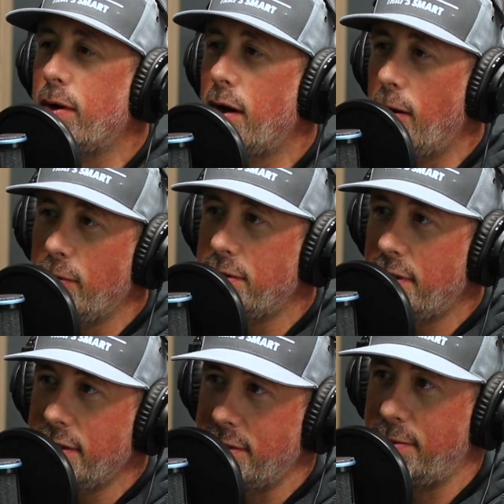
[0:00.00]
always
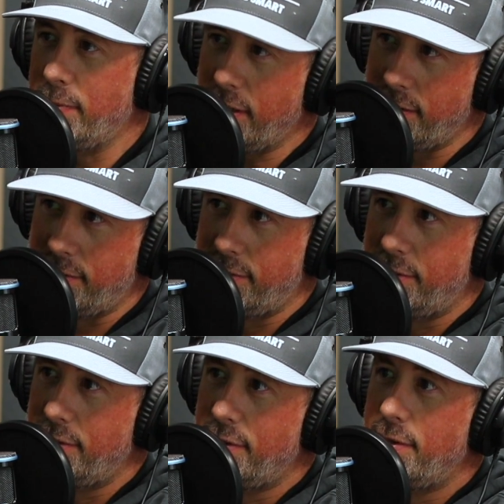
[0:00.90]
teases me
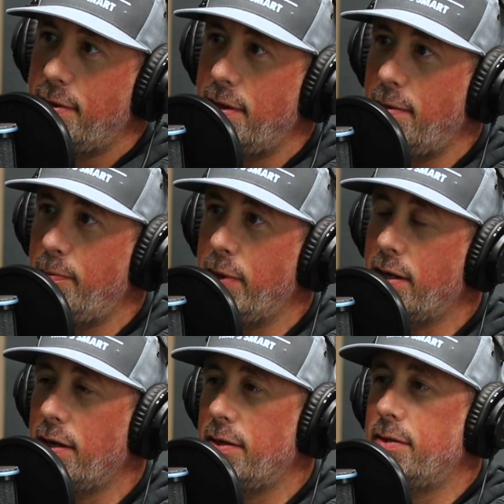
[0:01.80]

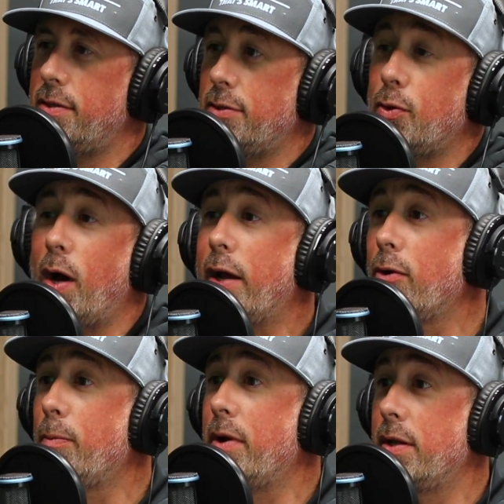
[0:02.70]
because I
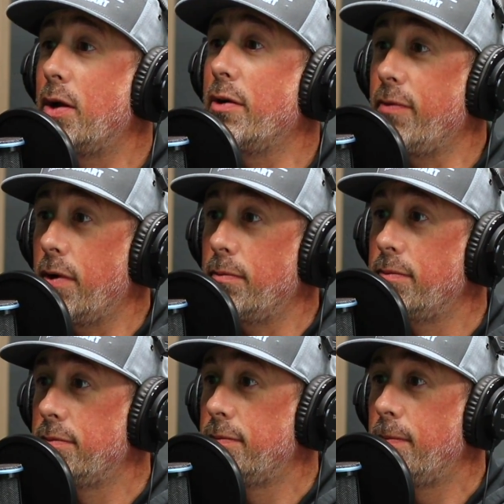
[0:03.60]
grew up on a dairy farm.
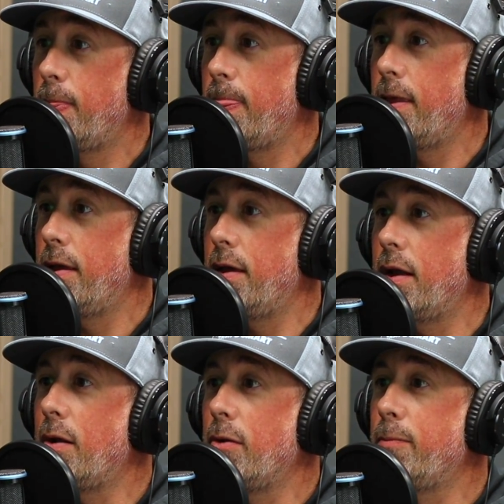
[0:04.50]
Mm-hmm. And
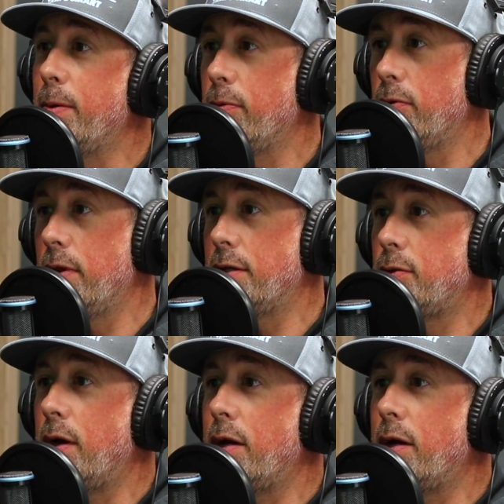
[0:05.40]
I don't know if people knew that. So I